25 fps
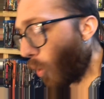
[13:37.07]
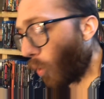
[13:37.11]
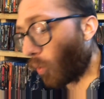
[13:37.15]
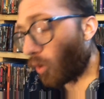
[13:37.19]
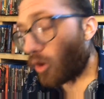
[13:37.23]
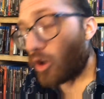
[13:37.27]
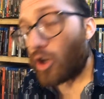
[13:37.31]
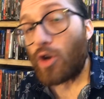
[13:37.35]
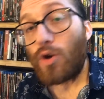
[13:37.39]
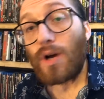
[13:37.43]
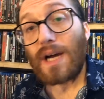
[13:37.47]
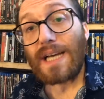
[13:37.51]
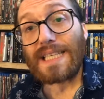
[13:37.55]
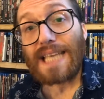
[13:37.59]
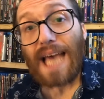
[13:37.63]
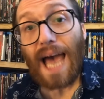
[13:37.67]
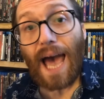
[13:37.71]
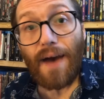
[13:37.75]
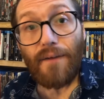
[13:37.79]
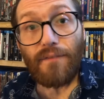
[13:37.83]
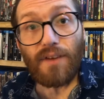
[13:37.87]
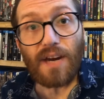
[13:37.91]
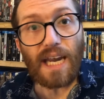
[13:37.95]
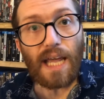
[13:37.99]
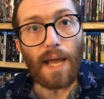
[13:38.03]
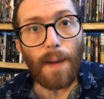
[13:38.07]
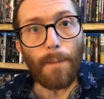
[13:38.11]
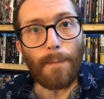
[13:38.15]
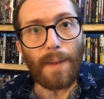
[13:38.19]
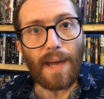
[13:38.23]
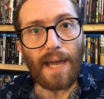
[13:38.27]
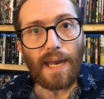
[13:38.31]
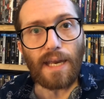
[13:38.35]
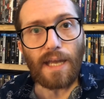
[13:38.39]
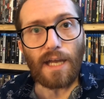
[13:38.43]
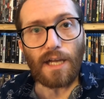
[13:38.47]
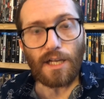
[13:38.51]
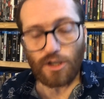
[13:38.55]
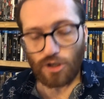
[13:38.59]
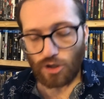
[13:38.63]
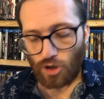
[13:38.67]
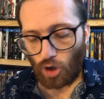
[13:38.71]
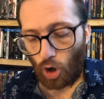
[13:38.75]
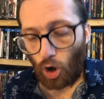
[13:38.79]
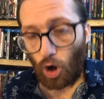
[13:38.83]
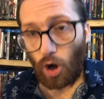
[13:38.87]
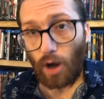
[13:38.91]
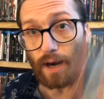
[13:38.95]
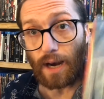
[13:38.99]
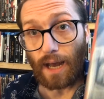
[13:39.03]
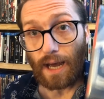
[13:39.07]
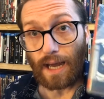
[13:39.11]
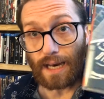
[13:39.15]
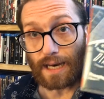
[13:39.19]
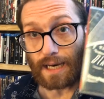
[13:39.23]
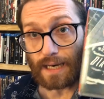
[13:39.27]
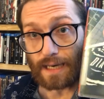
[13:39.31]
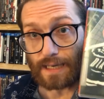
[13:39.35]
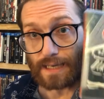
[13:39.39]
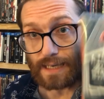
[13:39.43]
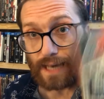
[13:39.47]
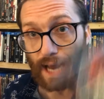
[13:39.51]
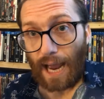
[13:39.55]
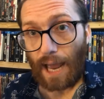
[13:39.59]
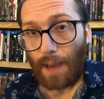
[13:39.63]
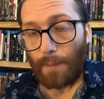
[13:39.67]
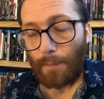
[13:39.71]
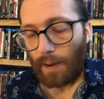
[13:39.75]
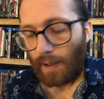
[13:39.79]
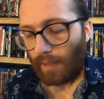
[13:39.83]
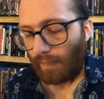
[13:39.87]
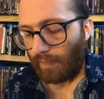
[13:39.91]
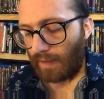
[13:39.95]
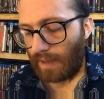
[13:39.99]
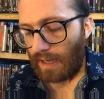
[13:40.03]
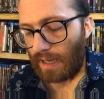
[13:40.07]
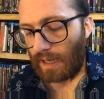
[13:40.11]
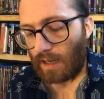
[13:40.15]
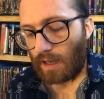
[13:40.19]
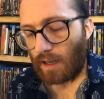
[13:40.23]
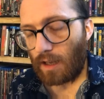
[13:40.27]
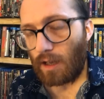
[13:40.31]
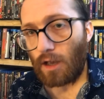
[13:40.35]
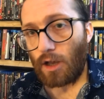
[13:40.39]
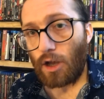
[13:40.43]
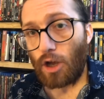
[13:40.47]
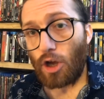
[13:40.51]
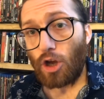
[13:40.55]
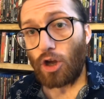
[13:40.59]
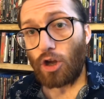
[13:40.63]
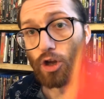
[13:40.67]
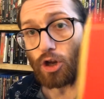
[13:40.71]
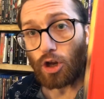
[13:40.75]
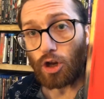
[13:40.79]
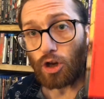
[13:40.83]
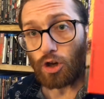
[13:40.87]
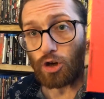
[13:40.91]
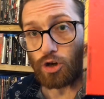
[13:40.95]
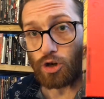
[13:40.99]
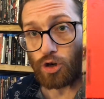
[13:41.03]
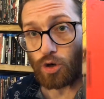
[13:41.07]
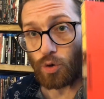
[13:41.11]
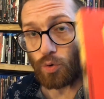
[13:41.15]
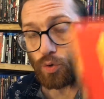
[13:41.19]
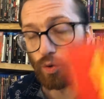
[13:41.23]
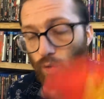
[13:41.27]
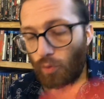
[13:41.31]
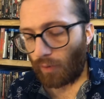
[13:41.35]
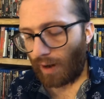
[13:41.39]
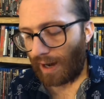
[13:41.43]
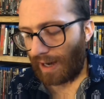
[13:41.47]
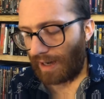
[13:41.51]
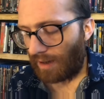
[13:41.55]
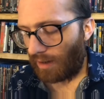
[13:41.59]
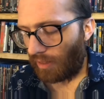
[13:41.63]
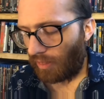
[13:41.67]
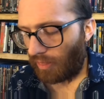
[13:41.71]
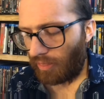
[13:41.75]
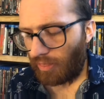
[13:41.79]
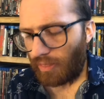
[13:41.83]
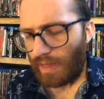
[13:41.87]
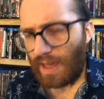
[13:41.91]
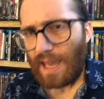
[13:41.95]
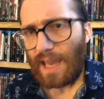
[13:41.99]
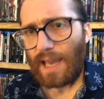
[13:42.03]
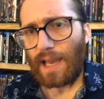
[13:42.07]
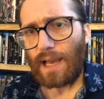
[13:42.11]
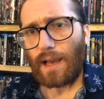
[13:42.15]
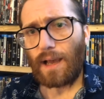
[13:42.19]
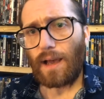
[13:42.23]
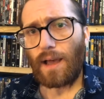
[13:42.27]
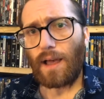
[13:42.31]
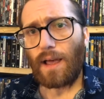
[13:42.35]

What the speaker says: do you guys have any opinions on Diabolique, Do the Right Thing,